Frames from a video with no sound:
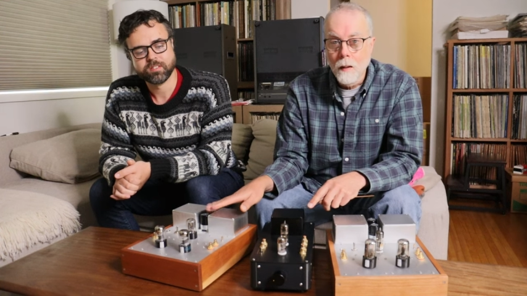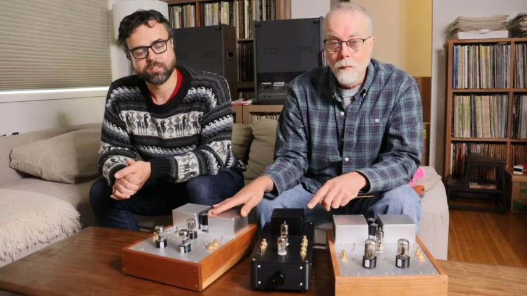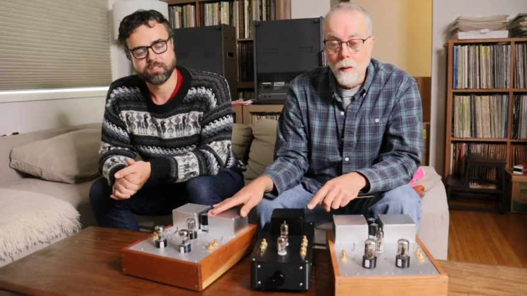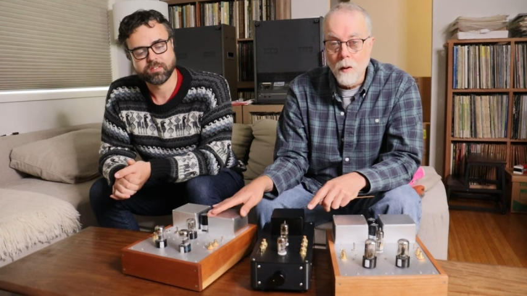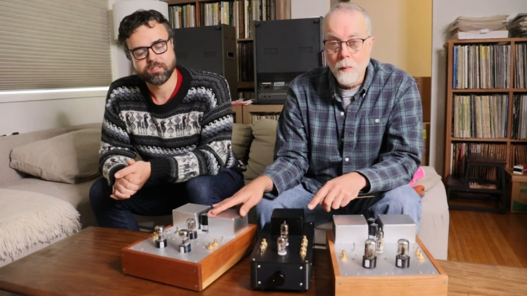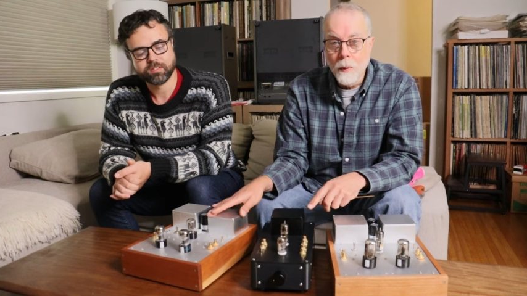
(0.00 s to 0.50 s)

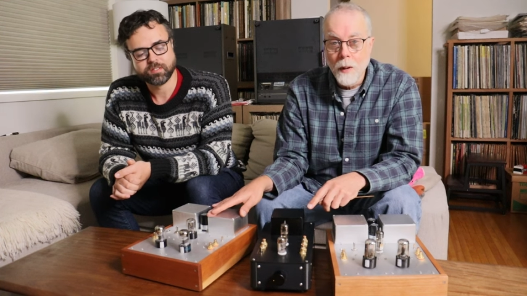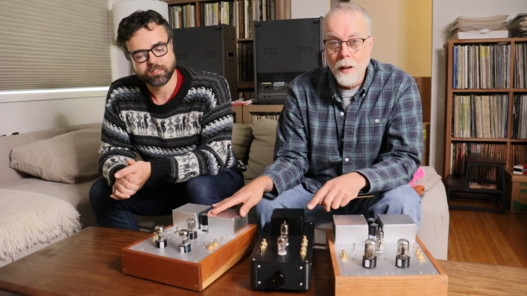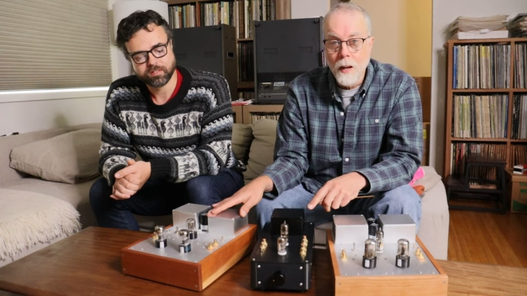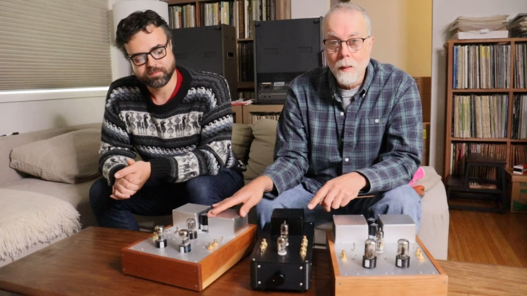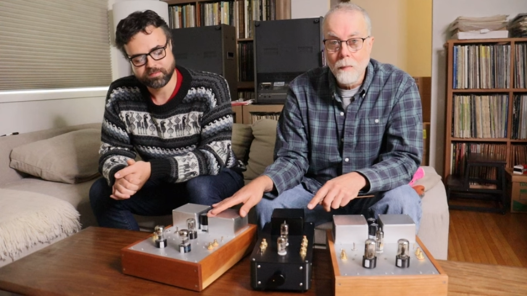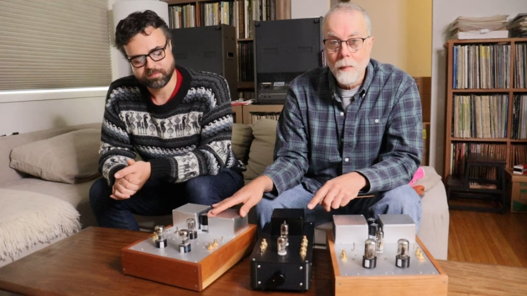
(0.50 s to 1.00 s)
Speaker 1: phono
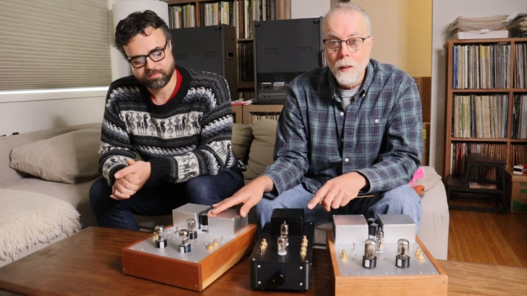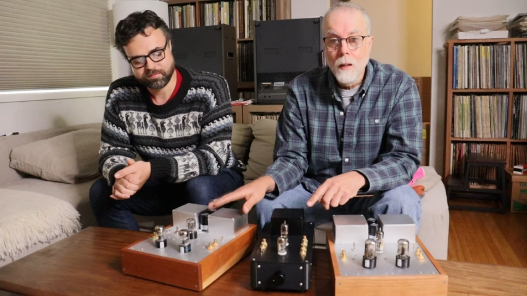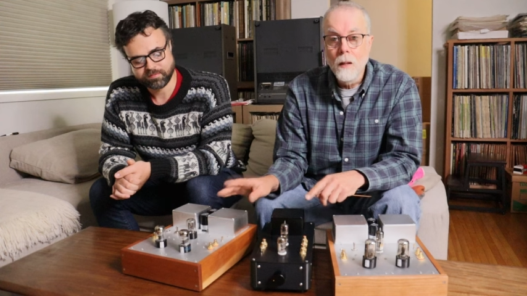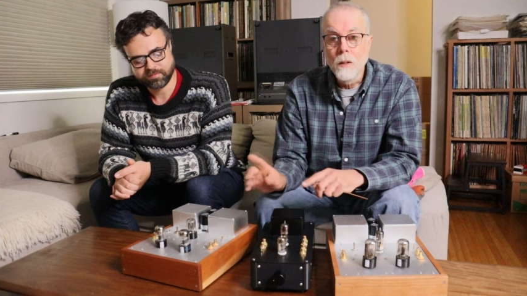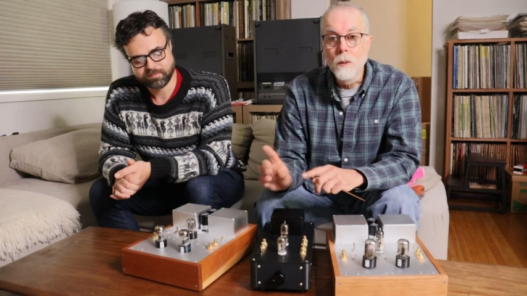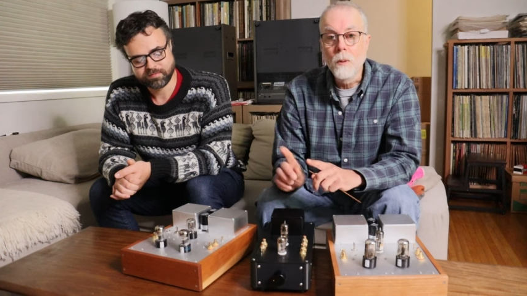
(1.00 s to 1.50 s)
preamp,
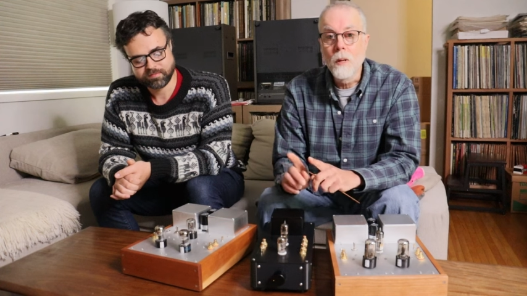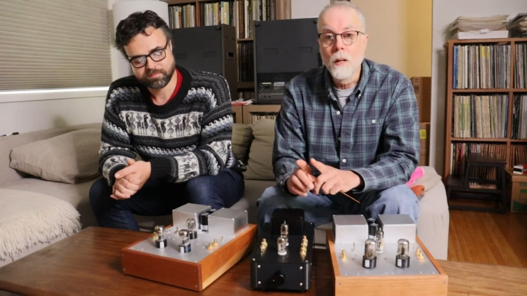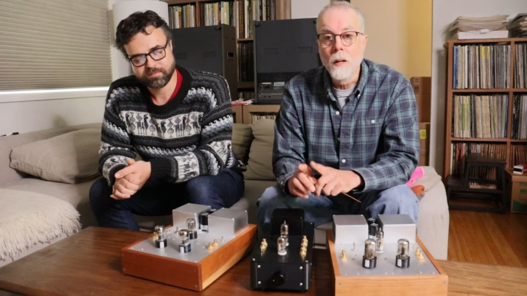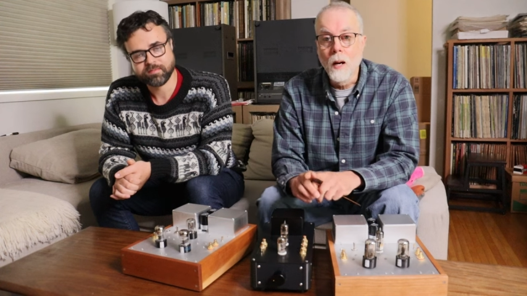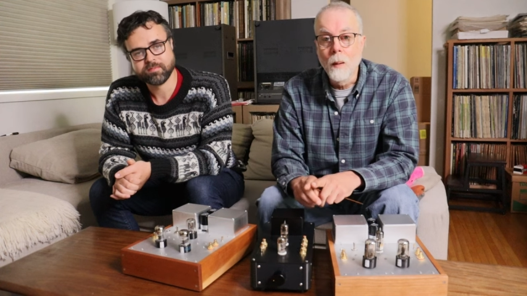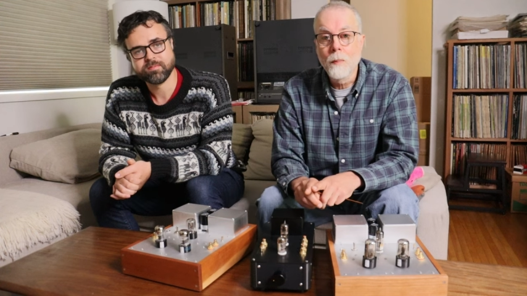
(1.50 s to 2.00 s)
you
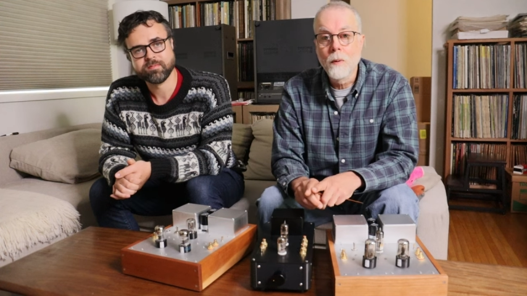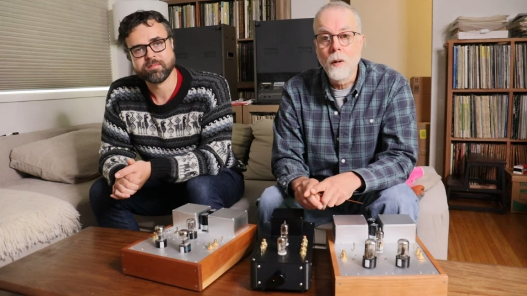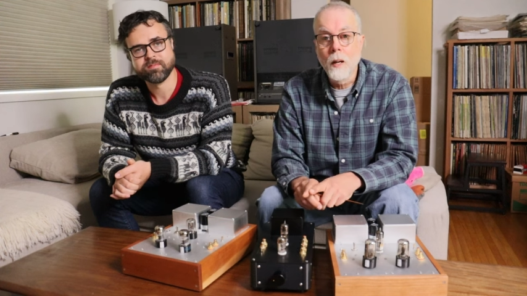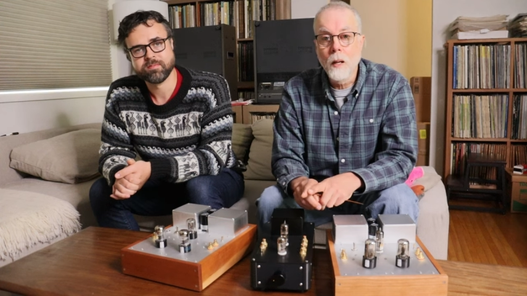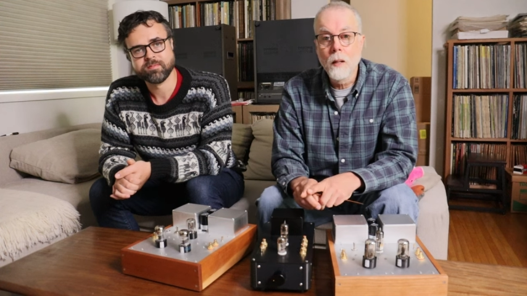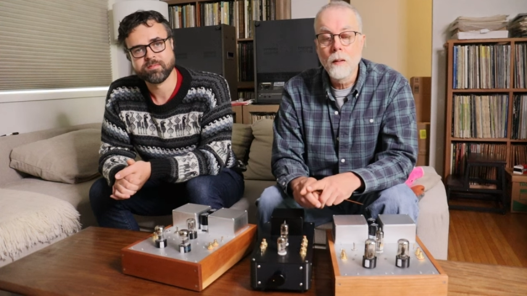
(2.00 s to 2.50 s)
can
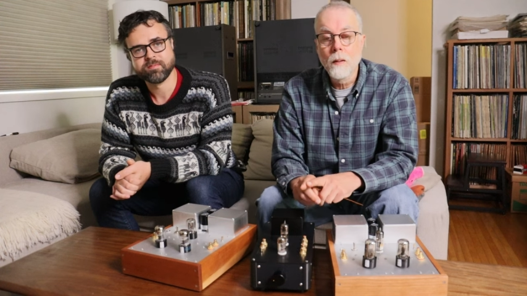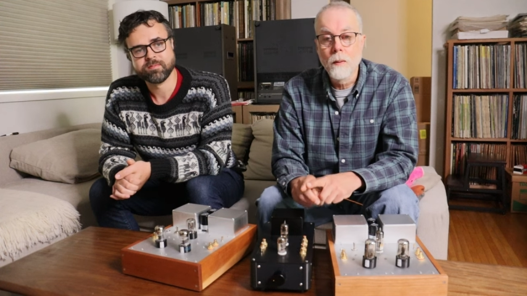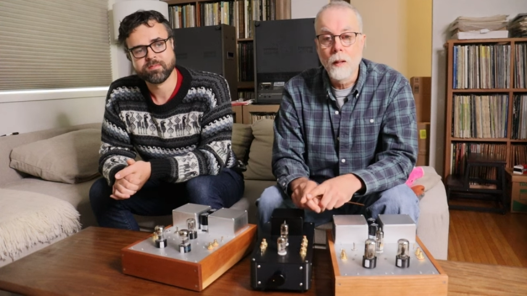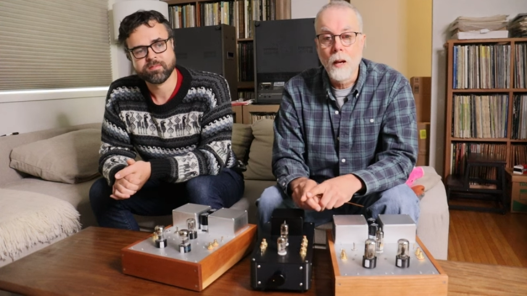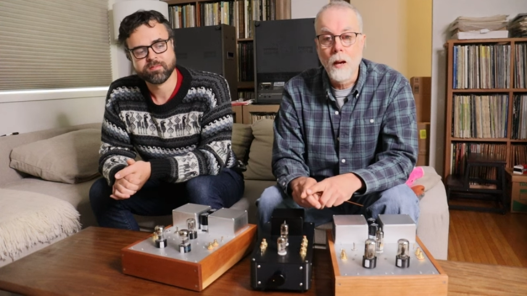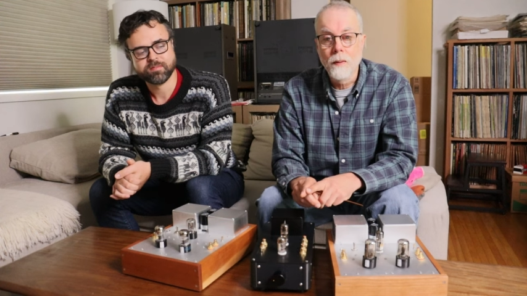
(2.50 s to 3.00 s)
upgrade
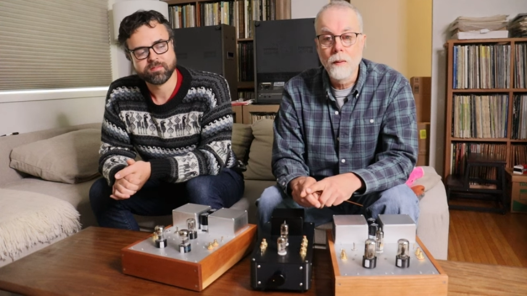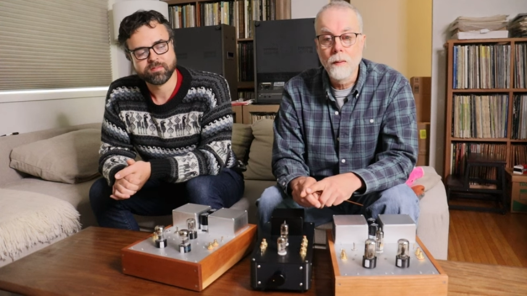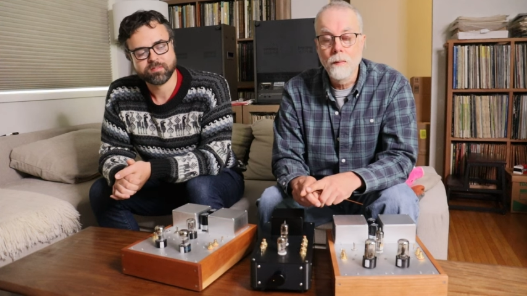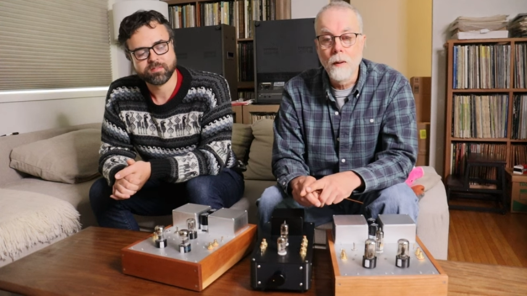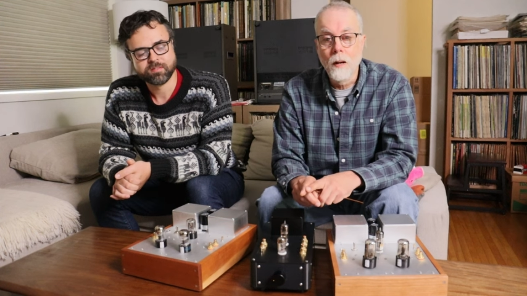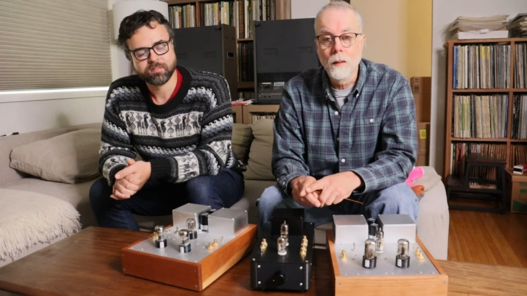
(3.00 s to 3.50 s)
the
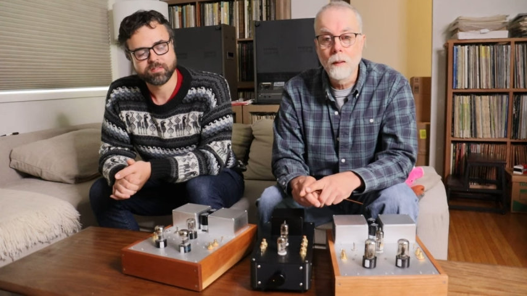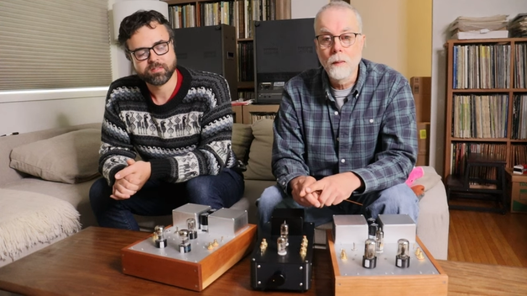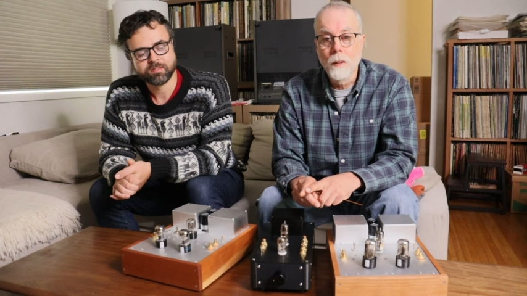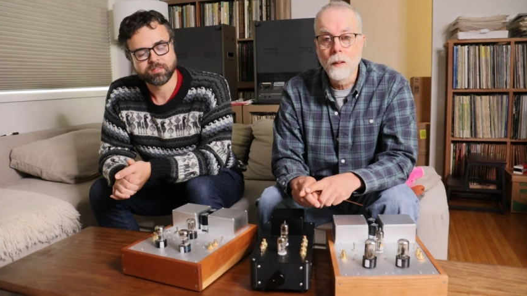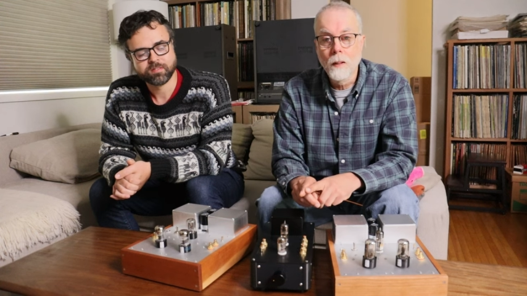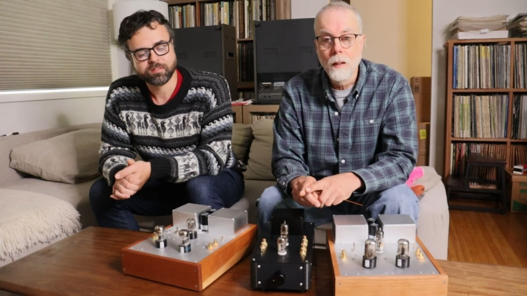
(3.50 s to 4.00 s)
cathode
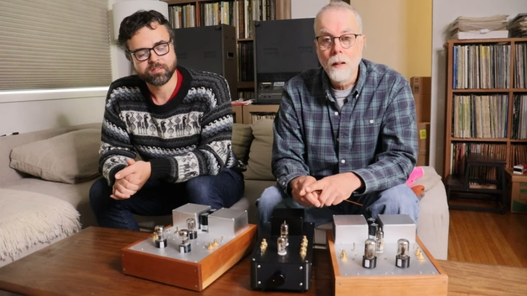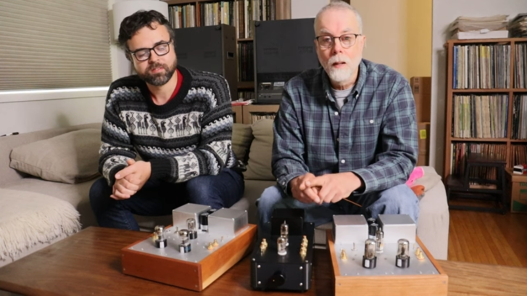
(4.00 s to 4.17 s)
follower